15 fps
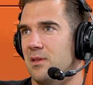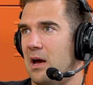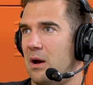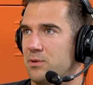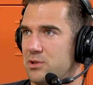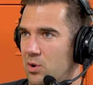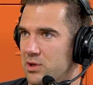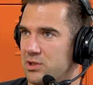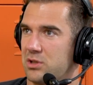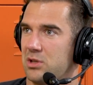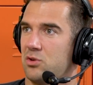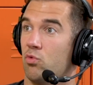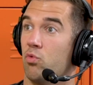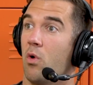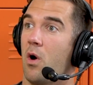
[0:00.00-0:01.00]
I was always
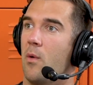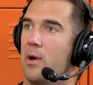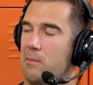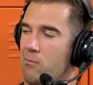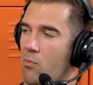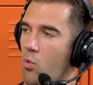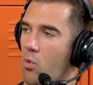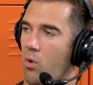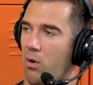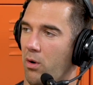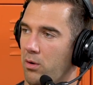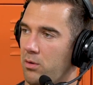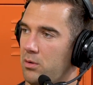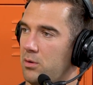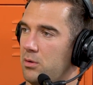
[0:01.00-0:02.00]
growing
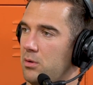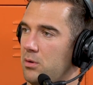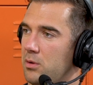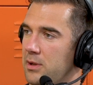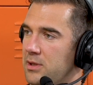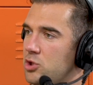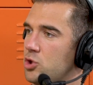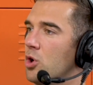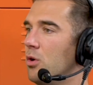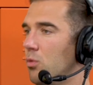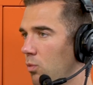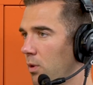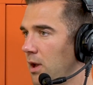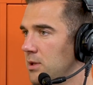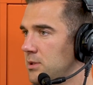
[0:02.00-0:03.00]
more in
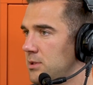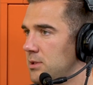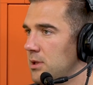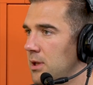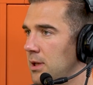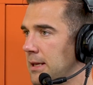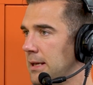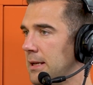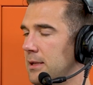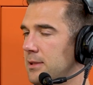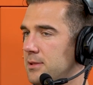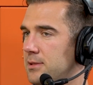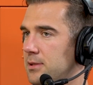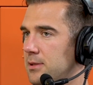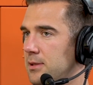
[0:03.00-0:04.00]
certain ways
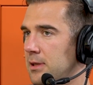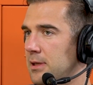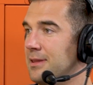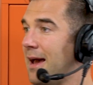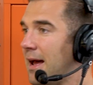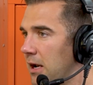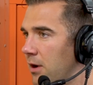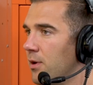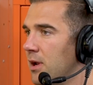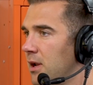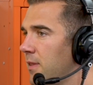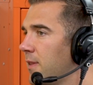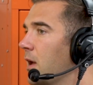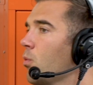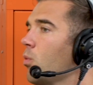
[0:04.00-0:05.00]
and in that area,
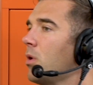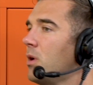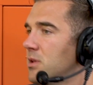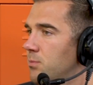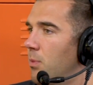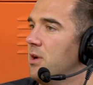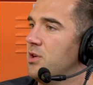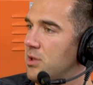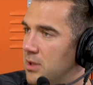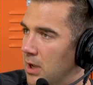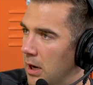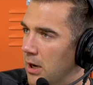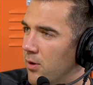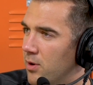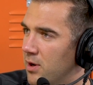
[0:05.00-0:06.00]
and they weren't as much in
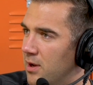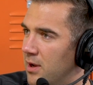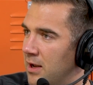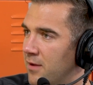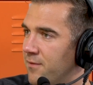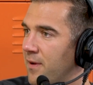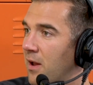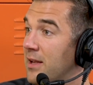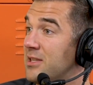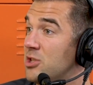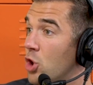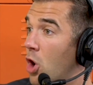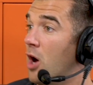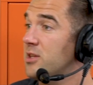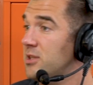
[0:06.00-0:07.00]
that area. That's probably
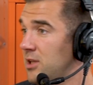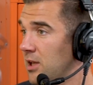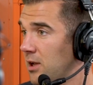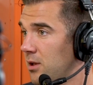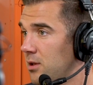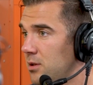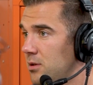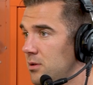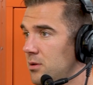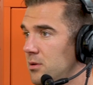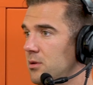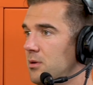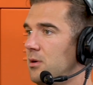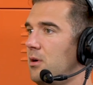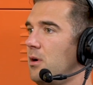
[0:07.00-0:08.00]
why you're feeling peace
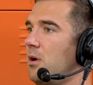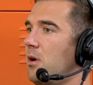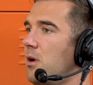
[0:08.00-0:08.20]
though, is